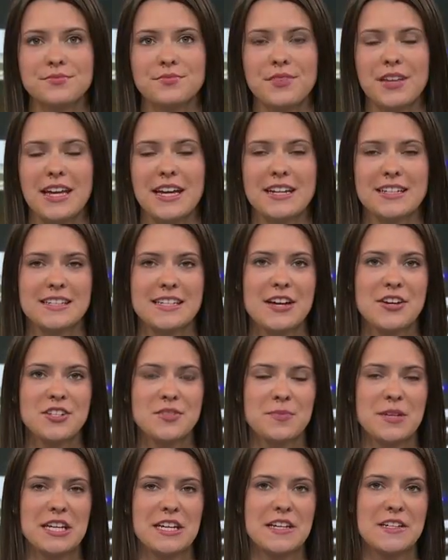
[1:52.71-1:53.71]
Hicks
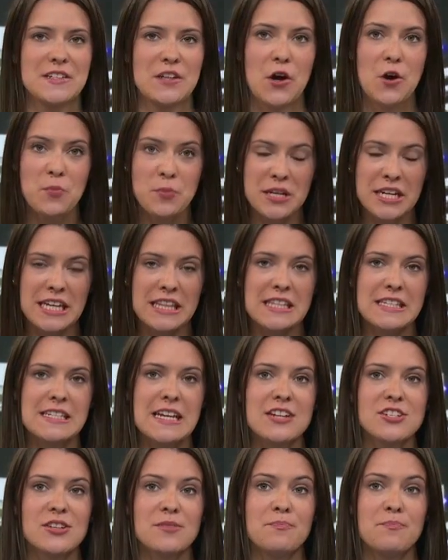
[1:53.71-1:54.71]
tells me he's hoping to get the
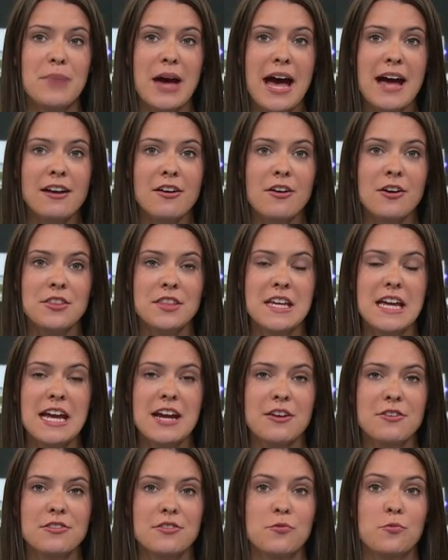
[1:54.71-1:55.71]
station back on the
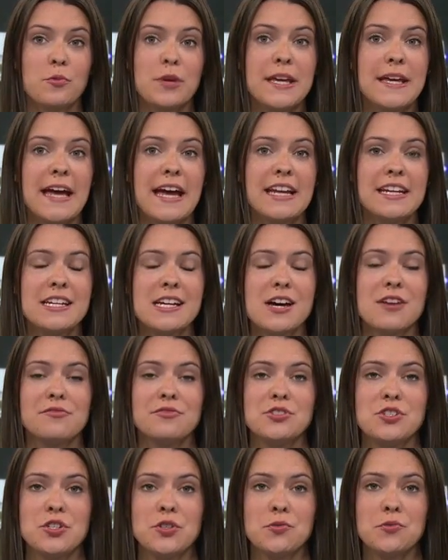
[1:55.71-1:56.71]
air the weekend
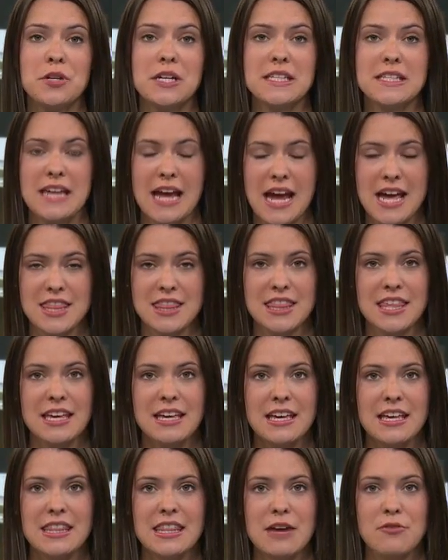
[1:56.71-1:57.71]
of June 10th.
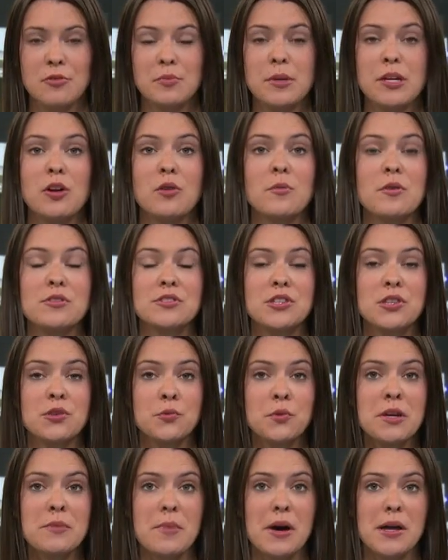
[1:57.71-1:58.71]
That will be almost
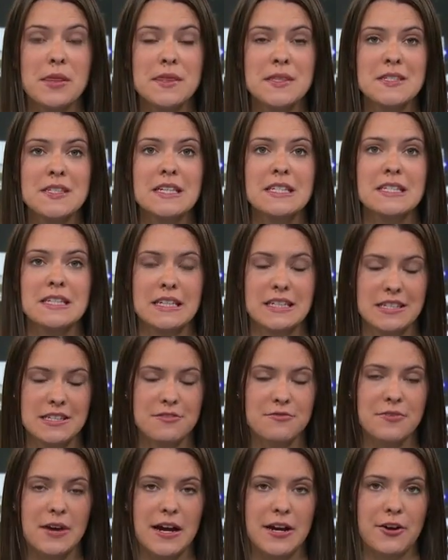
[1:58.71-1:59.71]
three months since the
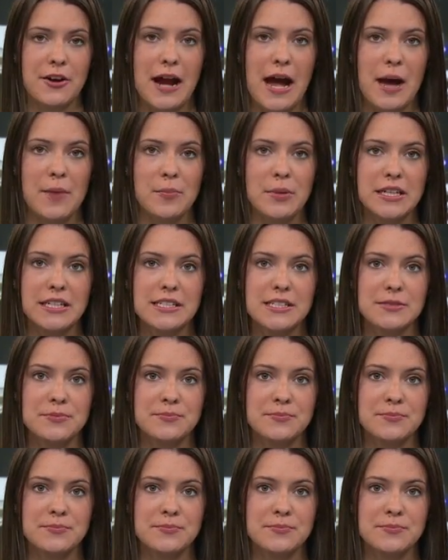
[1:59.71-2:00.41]
fire happened.